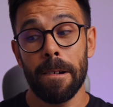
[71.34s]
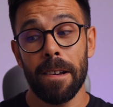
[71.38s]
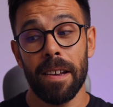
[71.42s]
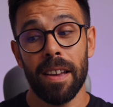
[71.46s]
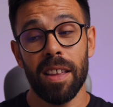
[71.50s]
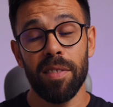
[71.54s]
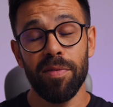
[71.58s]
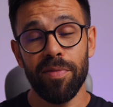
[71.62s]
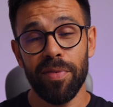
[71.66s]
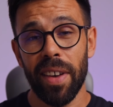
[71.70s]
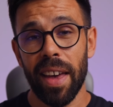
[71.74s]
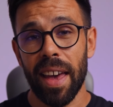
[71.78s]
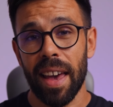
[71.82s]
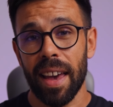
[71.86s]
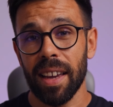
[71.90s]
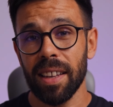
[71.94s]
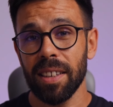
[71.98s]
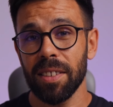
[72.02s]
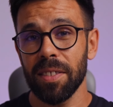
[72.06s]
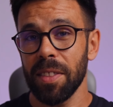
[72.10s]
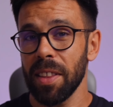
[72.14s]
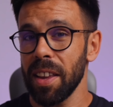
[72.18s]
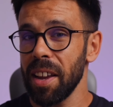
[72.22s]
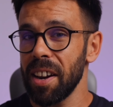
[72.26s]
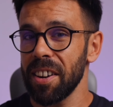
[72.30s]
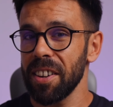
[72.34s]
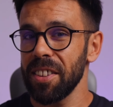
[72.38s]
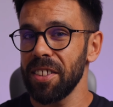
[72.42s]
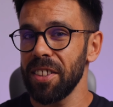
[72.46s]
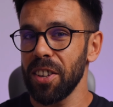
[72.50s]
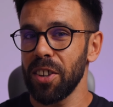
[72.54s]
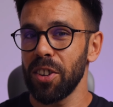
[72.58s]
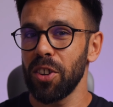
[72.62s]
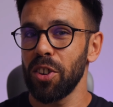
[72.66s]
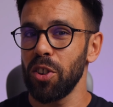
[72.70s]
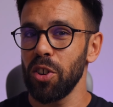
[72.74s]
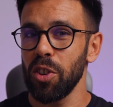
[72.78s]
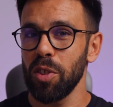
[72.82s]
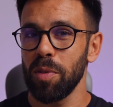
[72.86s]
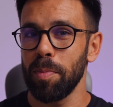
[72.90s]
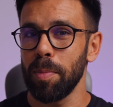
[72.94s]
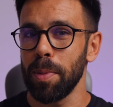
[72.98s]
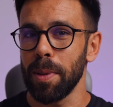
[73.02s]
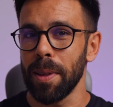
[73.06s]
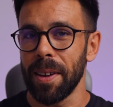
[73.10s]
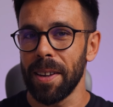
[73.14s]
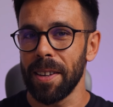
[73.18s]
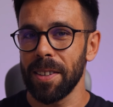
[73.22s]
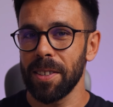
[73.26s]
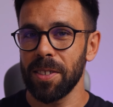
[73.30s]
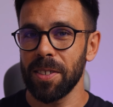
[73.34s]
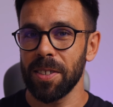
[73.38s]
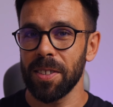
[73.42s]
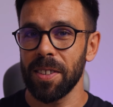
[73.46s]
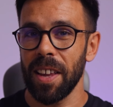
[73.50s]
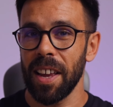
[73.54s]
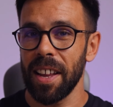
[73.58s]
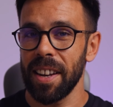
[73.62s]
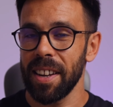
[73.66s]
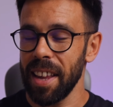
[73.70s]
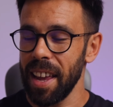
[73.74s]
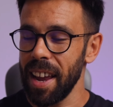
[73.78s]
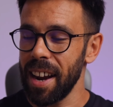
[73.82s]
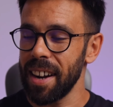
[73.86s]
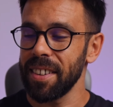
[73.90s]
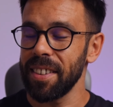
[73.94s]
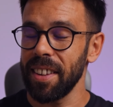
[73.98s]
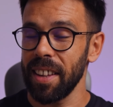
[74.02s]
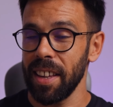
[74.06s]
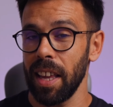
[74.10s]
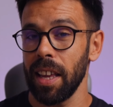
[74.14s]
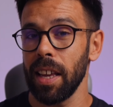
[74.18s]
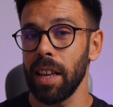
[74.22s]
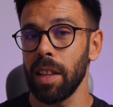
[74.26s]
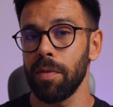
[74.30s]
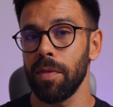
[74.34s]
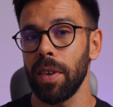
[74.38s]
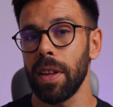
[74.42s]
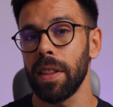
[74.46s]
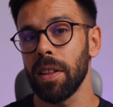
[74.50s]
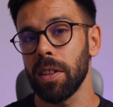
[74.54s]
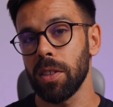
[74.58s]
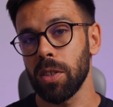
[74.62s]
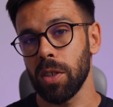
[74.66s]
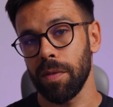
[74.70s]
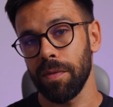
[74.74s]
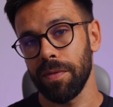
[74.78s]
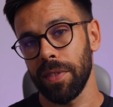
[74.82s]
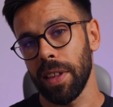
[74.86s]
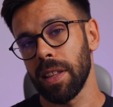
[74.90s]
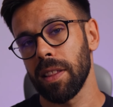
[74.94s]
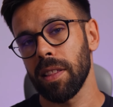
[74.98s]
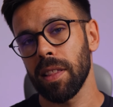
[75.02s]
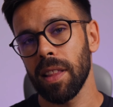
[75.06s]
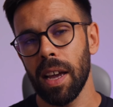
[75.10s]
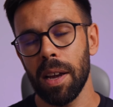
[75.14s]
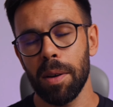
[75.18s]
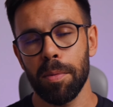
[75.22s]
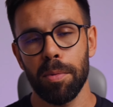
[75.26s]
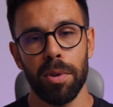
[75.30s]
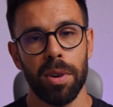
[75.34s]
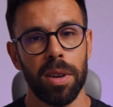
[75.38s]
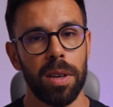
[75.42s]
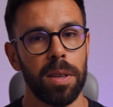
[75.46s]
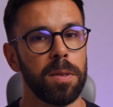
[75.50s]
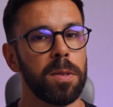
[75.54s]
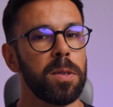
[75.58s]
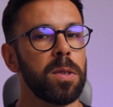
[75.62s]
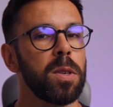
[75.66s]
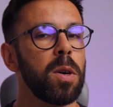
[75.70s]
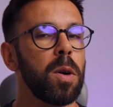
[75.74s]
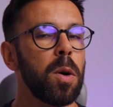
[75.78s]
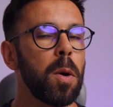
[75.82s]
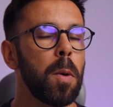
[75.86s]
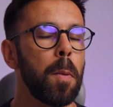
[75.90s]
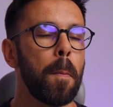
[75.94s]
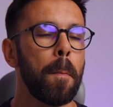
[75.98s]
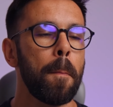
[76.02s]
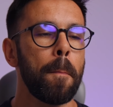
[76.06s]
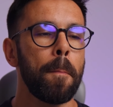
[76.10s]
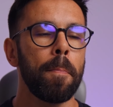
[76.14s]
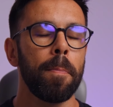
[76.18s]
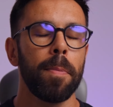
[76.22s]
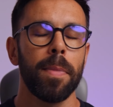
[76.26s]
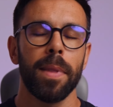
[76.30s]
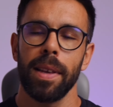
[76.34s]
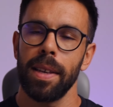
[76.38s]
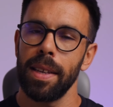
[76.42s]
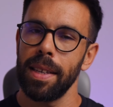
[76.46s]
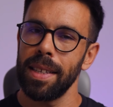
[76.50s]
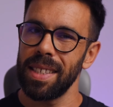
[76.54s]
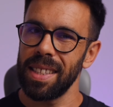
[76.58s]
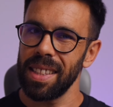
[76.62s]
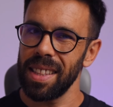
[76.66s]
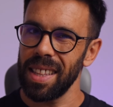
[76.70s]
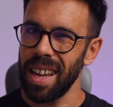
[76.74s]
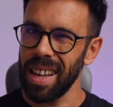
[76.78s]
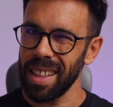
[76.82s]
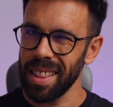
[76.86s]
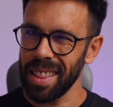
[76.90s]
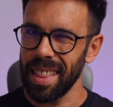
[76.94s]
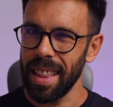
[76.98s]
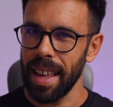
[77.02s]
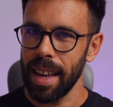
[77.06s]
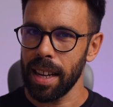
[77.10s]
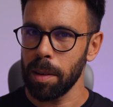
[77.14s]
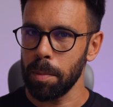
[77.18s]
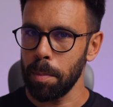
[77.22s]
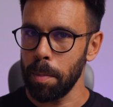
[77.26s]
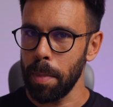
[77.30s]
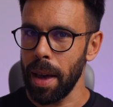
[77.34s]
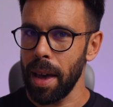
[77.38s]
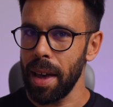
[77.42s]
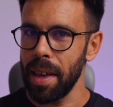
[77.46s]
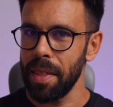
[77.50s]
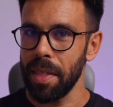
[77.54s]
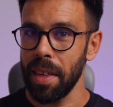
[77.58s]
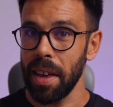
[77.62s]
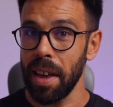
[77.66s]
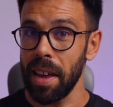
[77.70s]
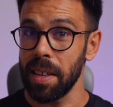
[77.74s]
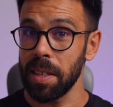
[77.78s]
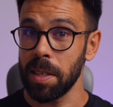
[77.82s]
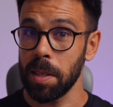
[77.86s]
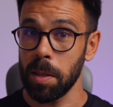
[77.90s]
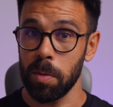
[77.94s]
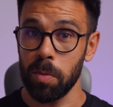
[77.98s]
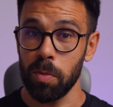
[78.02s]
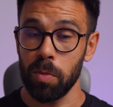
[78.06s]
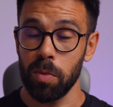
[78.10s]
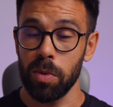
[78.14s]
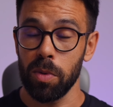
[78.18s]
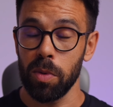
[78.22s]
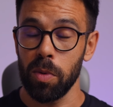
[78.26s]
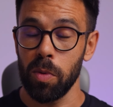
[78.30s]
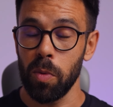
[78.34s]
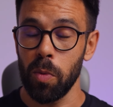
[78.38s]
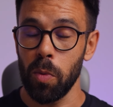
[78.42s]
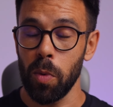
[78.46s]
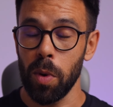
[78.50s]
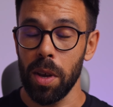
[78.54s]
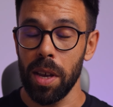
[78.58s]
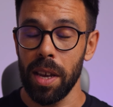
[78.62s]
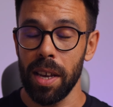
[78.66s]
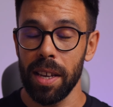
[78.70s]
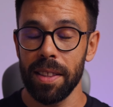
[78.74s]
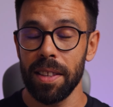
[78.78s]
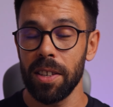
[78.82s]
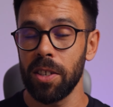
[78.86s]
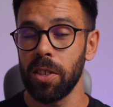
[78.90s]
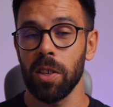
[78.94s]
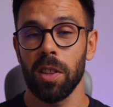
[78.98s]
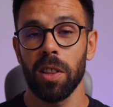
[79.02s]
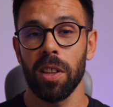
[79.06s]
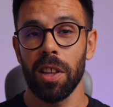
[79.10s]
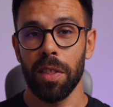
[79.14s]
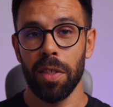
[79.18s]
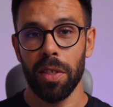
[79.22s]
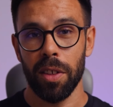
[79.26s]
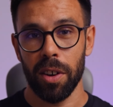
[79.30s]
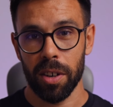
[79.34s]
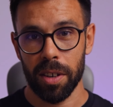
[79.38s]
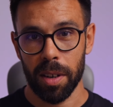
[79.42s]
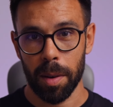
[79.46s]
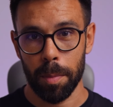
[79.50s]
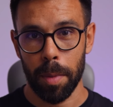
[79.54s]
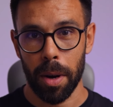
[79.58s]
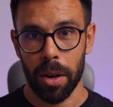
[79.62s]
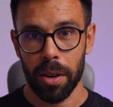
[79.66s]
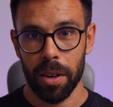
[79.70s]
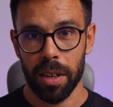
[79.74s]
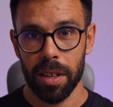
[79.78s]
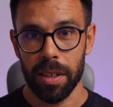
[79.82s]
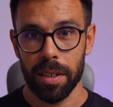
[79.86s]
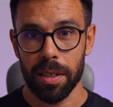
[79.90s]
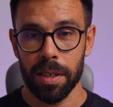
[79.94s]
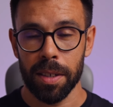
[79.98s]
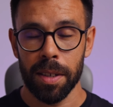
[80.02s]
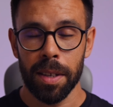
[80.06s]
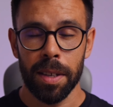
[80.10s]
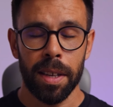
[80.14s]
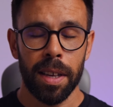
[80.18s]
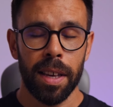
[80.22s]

in fact, they are in a good place and they are taking advantage of that library, so it's not that bad as we initially thought about it.